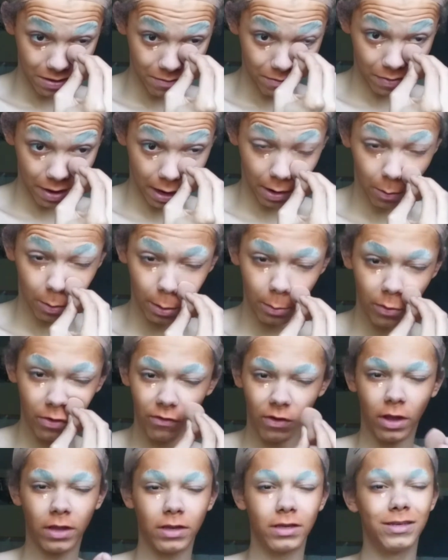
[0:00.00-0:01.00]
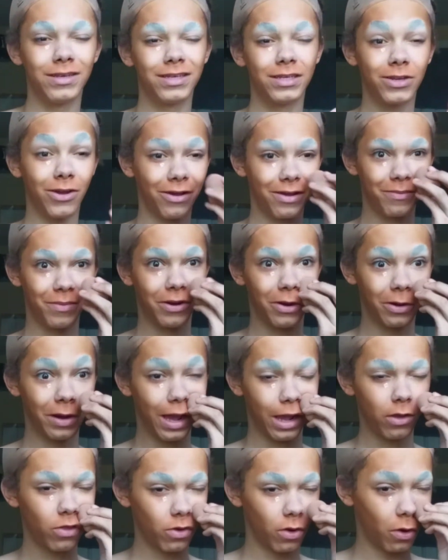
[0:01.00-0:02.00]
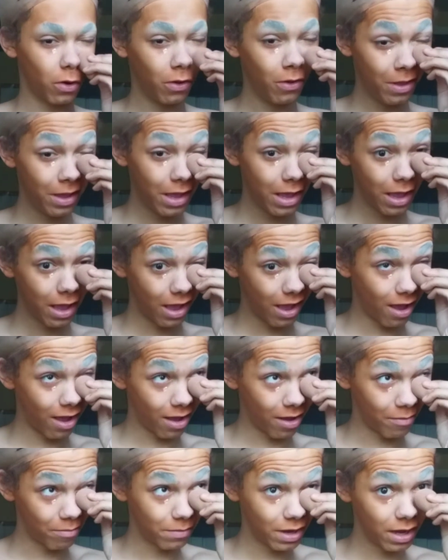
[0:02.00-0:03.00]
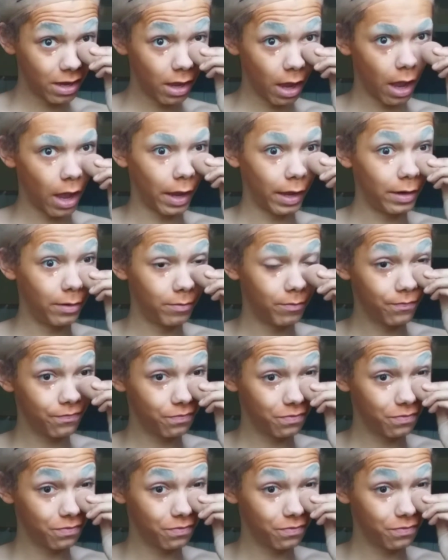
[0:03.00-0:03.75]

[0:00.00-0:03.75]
But I want to move on to talking about our next girl, Kyne.